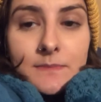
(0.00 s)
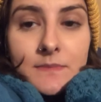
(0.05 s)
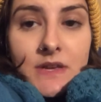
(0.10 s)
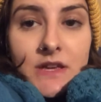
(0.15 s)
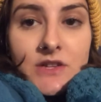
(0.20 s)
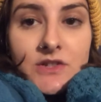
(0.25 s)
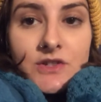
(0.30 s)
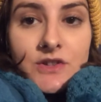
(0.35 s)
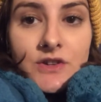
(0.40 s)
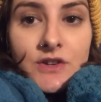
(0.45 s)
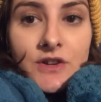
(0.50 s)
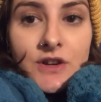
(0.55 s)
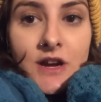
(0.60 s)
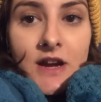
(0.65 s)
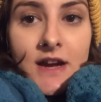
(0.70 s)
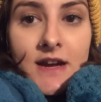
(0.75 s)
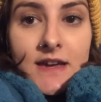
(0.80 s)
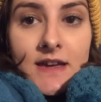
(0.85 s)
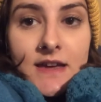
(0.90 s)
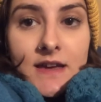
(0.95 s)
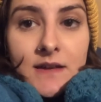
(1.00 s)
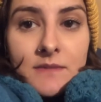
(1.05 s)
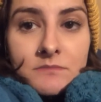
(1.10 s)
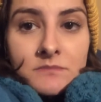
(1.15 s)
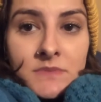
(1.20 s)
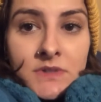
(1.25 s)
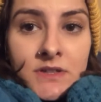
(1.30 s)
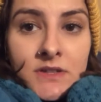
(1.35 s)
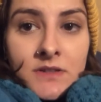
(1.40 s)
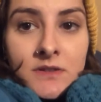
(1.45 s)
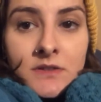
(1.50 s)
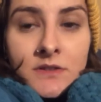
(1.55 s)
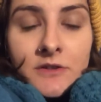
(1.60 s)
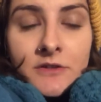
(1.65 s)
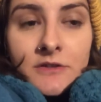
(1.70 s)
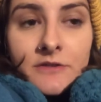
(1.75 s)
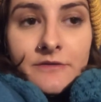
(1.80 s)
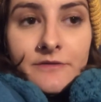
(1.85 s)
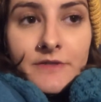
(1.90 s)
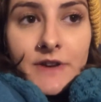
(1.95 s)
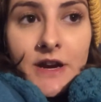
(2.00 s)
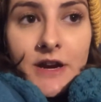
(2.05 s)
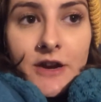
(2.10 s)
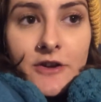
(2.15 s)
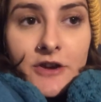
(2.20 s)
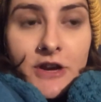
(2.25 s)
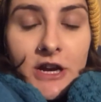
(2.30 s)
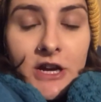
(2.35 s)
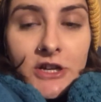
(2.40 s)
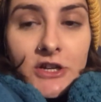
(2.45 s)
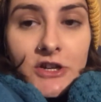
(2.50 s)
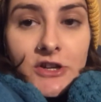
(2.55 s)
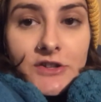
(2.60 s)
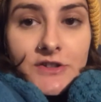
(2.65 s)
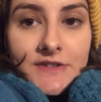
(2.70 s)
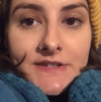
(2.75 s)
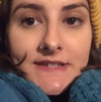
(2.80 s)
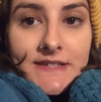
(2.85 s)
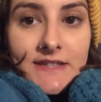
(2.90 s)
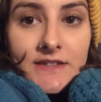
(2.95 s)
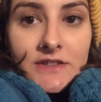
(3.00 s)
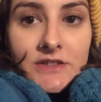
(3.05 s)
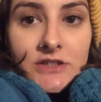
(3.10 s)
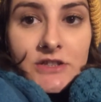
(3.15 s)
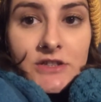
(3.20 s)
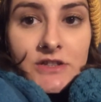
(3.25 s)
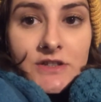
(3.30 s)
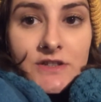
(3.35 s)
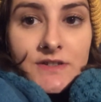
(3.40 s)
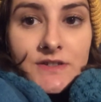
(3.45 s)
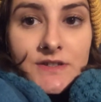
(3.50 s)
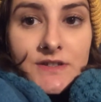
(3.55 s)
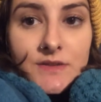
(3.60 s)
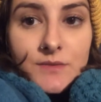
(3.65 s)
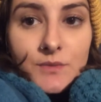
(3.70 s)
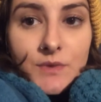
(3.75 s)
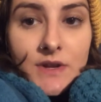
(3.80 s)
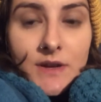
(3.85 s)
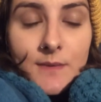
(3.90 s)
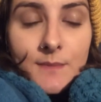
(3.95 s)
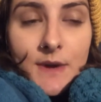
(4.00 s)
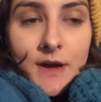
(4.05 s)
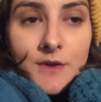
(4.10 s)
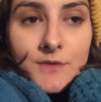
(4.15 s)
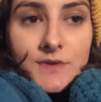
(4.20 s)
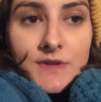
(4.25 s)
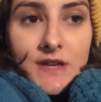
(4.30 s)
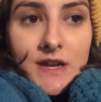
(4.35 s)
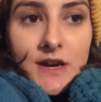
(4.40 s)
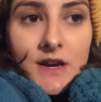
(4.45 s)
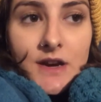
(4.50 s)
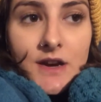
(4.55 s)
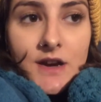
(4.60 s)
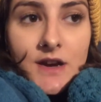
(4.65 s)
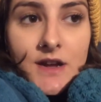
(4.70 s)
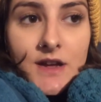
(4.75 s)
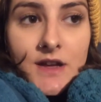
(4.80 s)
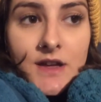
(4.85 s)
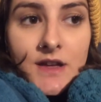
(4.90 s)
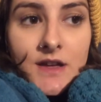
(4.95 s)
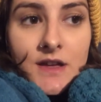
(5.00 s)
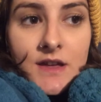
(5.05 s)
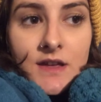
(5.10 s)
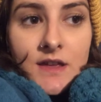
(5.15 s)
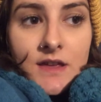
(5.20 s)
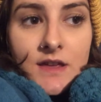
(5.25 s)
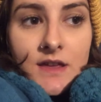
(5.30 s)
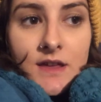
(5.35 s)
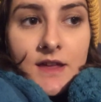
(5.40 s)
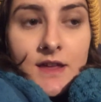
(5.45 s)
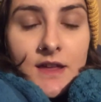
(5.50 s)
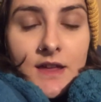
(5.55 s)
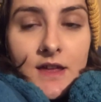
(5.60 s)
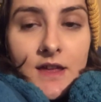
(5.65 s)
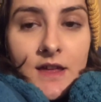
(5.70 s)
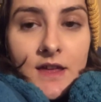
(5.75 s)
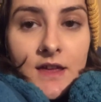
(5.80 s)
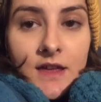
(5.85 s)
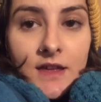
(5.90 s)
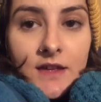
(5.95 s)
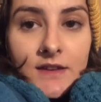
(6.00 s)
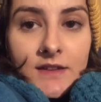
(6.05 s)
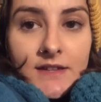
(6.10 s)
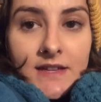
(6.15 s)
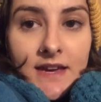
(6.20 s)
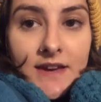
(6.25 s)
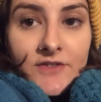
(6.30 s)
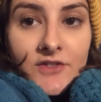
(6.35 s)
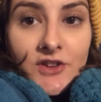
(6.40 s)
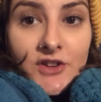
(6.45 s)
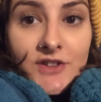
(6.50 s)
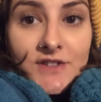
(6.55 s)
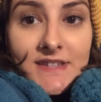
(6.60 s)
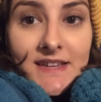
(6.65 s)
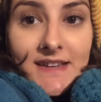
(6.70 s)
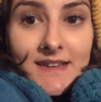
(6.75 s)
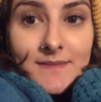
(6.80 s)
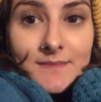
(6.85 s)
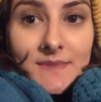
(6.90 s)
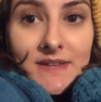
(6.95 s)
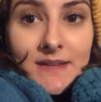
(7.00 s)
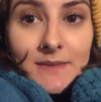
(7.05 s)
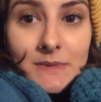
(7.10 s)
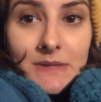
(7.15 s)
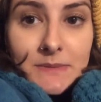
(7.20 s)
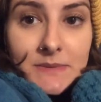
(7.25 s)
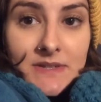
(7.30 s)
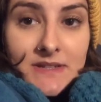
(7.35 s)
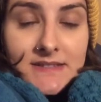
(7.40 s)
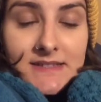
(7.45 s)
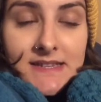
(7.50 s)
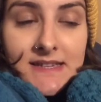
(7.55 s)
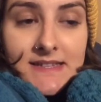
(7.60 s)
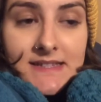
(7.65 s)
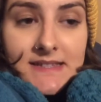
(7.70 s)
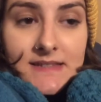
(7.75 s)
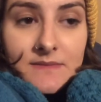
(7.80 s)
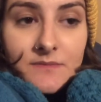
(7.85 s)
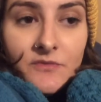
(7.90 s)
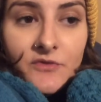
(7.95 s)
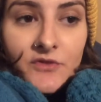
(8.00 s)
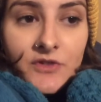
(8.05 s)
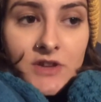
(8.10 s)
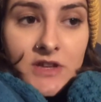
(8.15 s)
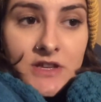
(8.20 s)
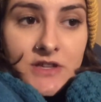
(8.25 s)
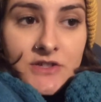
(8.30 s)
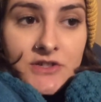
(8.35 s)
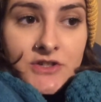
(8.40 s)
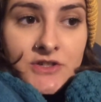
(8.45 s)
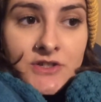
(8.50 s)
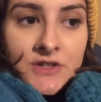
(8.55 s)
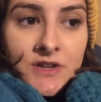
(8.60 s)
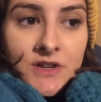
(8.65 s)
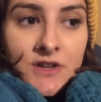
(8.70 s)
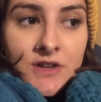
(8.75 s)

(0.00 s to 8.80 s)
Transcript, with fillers: make sure I am firing on all cylinders when I'm out there and having a good time. And maybe I'll take some footage